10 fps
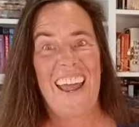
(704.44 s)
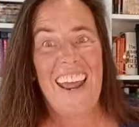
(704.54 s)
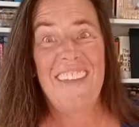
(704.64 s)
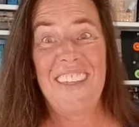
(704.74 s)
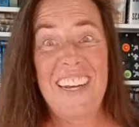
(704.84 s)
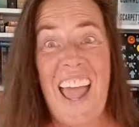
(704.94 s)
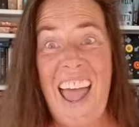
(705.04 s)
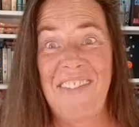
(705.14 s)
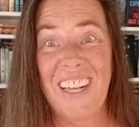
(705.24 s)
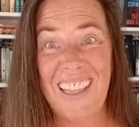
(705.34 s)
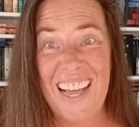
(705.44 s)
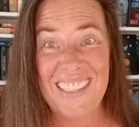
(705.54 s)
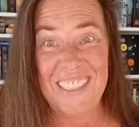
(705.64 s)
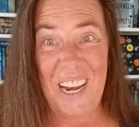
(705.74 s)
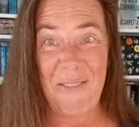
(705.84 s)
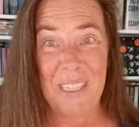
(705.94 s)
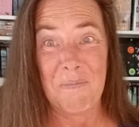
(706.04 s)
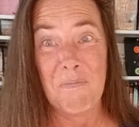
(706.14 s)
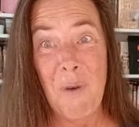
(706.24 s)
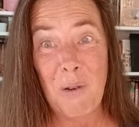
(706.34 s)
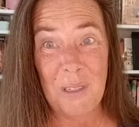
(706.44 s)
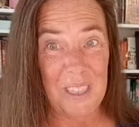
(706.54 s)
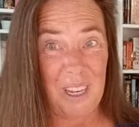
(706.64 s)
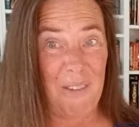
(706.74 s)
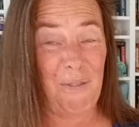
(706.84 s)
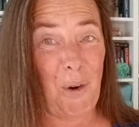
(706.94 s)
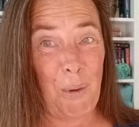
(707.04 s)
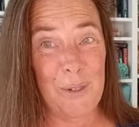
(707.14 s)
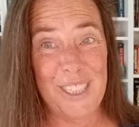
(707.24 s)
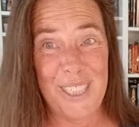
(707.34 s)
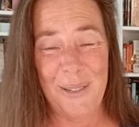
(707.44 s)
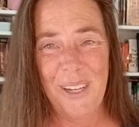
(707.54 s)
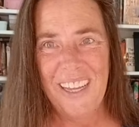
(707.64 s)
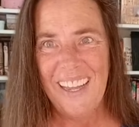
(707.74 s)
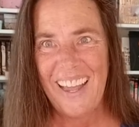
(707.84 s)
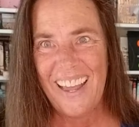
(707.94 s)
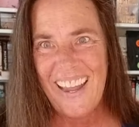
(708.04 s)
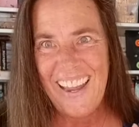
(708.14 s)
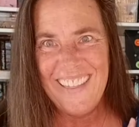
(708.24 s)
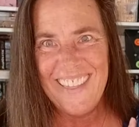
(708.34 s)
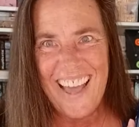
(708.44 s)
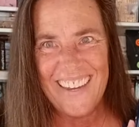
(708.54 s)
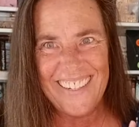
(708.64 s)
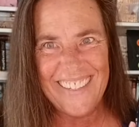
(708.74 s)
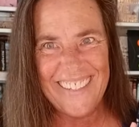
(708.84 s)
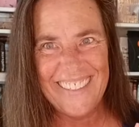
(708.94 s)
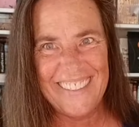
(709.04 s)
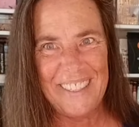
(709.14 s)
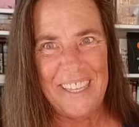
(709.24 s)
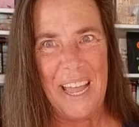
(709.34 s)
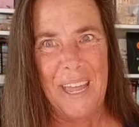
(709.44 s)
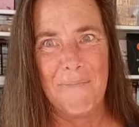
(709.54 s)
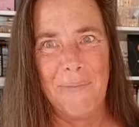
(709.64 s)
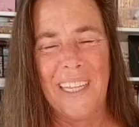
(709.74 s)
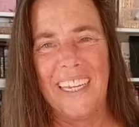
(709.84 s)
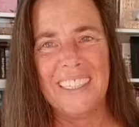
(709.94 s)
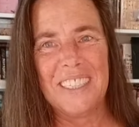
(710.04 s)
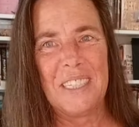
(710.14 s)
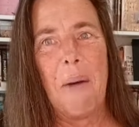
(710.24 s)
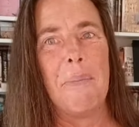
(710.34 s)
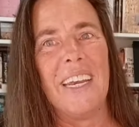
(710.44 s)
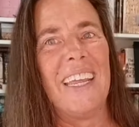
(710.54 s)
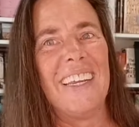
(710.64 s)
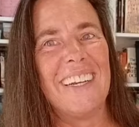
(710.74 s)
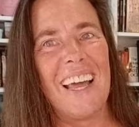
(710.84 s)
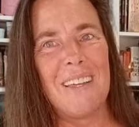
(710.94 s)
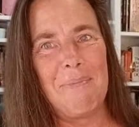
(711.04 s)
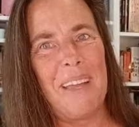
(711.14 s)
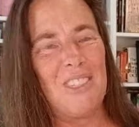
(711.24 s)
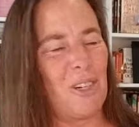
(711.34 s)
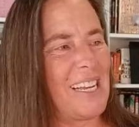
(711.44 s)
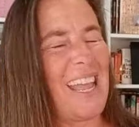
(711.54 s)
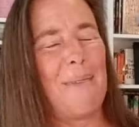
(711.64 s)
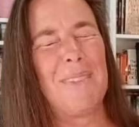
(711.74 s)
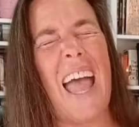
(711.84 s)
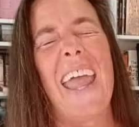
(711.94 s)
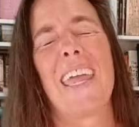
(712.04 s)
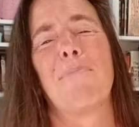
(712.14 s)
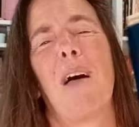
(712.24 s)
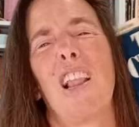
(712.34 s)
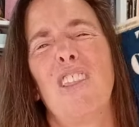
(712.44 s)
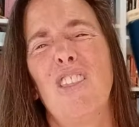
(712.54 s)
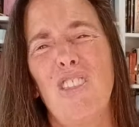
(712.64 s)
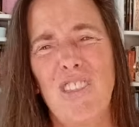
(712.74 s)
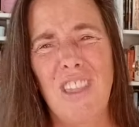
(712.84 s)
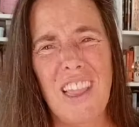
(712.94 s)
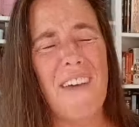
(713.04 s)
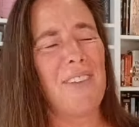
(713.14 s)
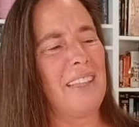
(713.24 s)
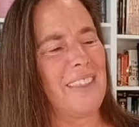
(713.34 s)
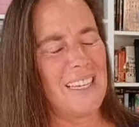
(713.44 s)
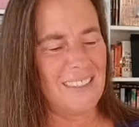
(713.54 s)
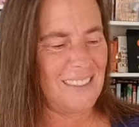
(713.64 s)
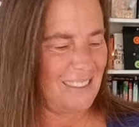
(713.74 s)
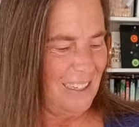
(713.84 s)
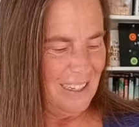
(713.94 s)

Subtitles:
And then I had the class that I was most looking forward to. And that is the Impling Summoning Patriot game. I am loving this.